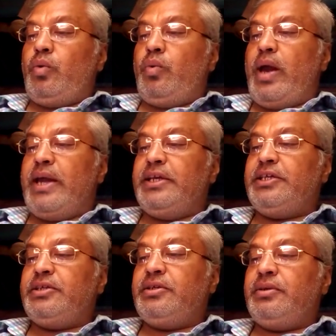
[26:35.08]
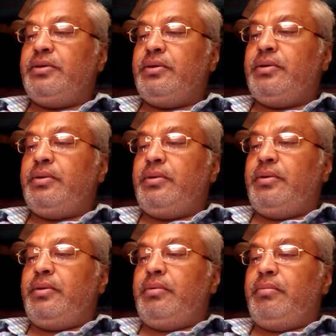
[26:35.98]
Valles
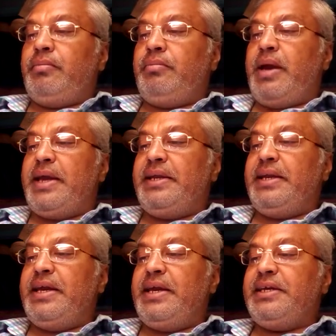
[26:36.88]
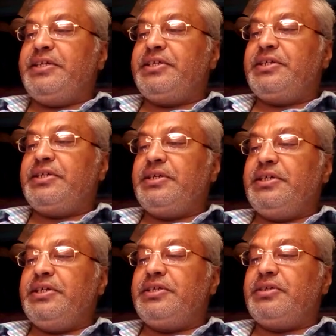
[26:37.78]
Marineris
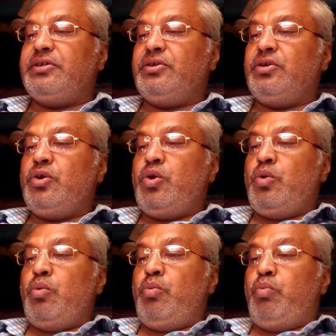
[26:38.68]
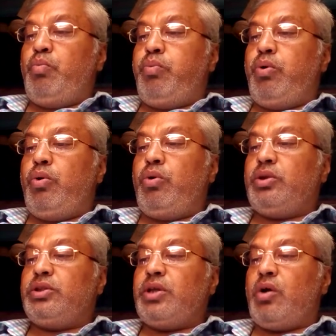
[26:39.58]
is a
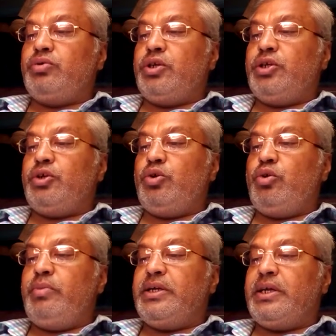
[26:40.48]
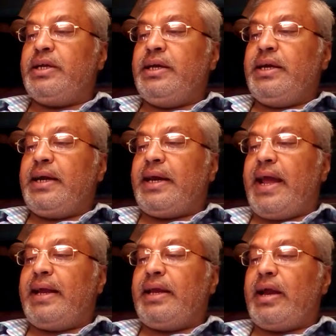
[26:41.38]
4,000 kilometer
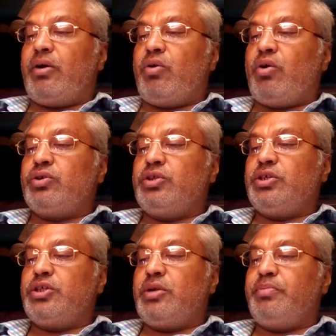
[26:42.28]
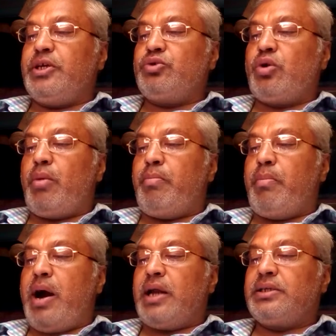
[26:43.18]
crack across the surface of
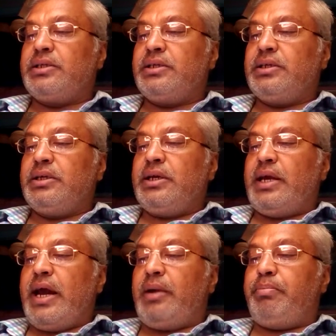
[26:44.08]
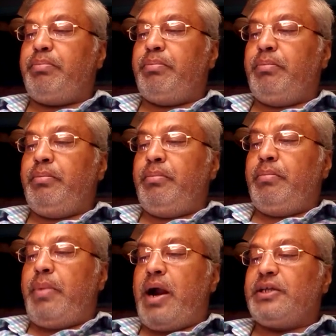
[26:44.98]
Mars at
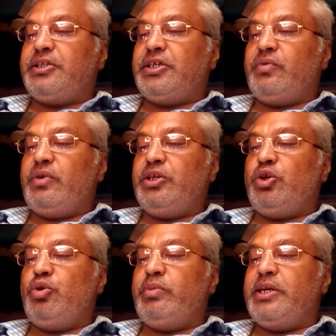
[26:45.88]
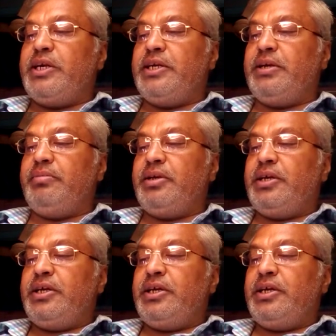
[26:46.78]
part 7 kilometer deep.